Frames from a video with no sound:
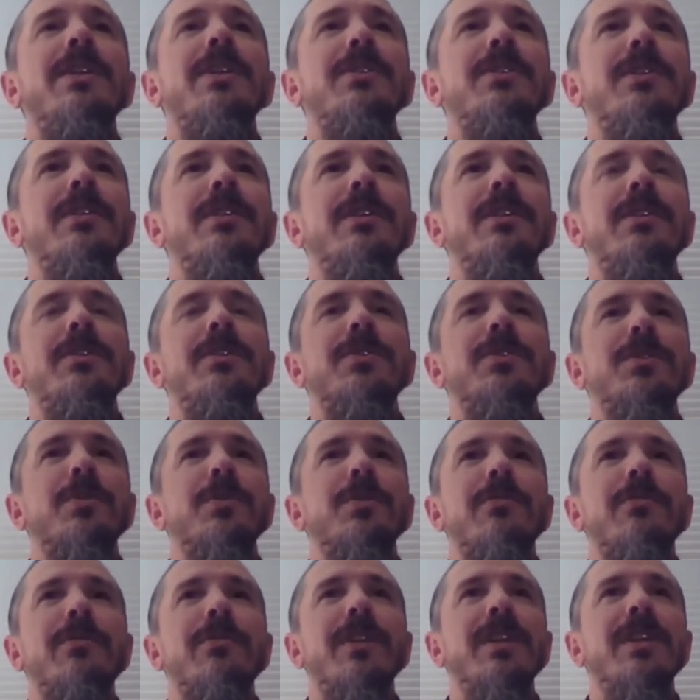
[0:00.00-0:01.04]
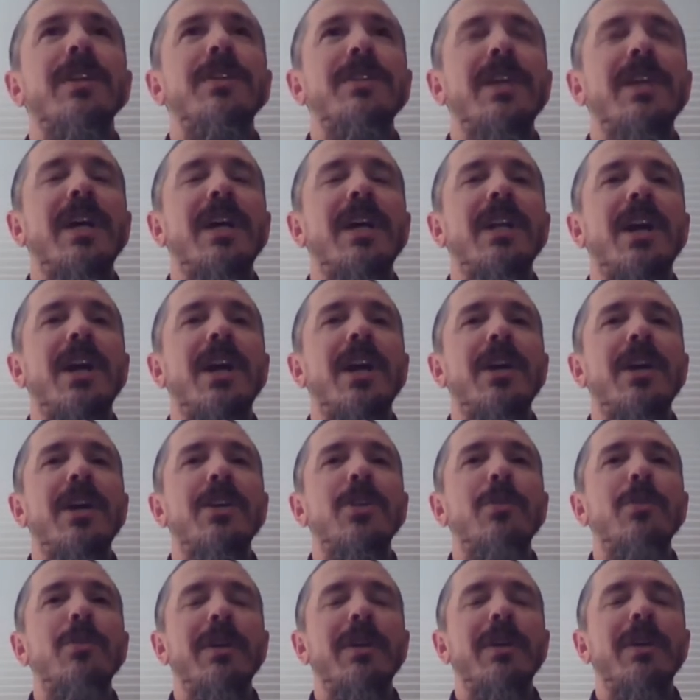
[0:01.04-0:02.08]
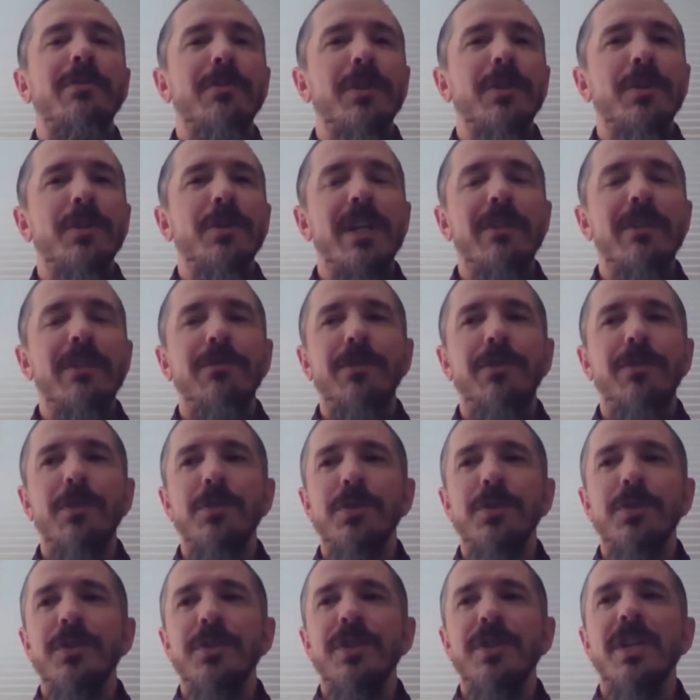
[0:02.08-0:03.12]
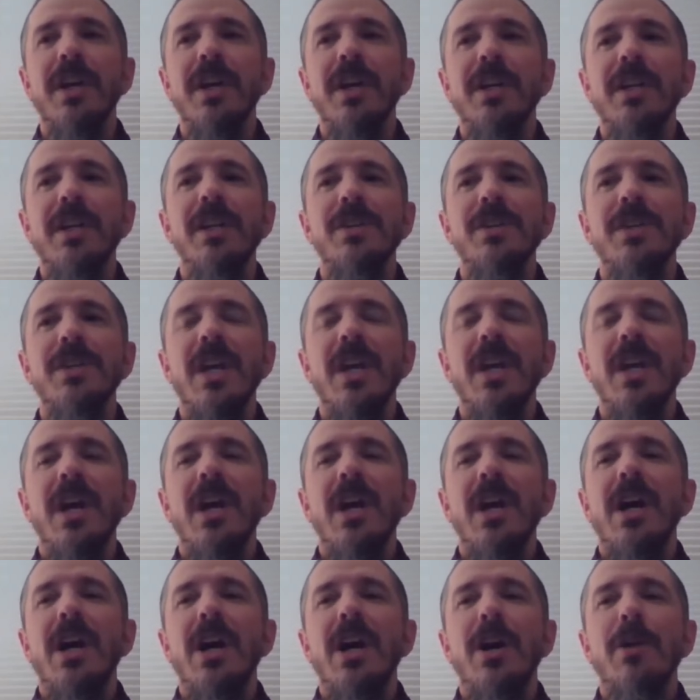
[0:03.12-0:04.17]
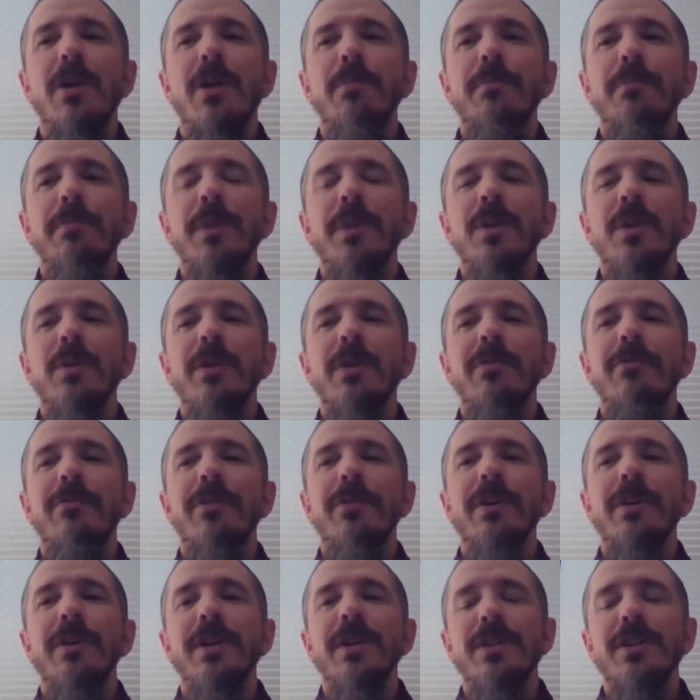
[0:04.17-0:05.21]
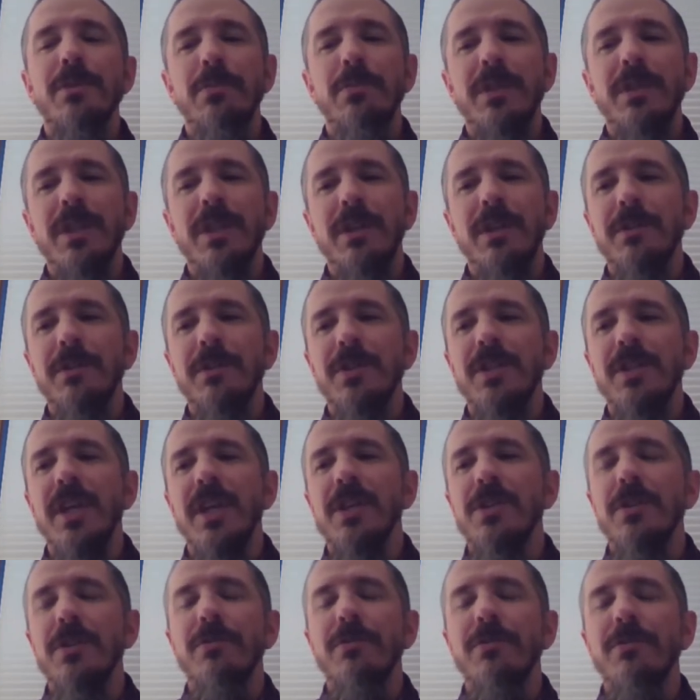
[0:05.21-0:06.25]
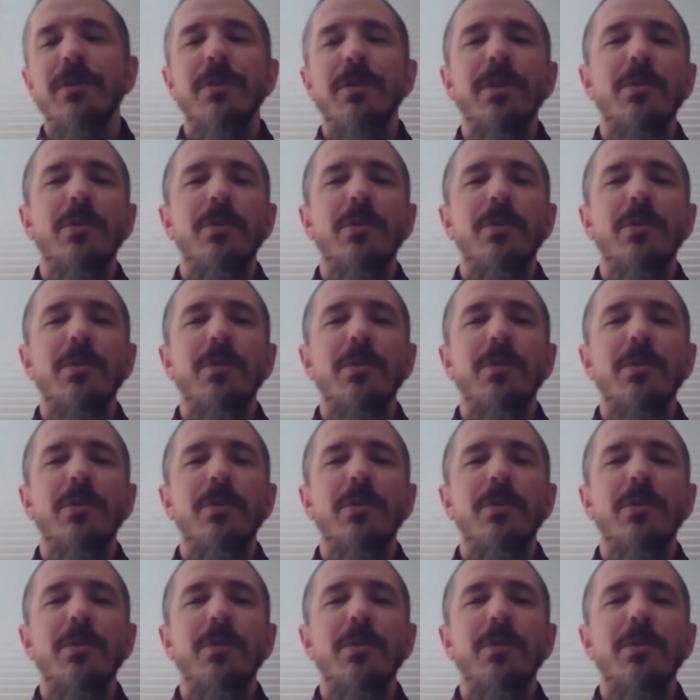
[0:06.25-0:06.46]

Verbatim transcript: are the, the sort of things that uh, you know make for great future studies um, you know, if there is a particular section of flowing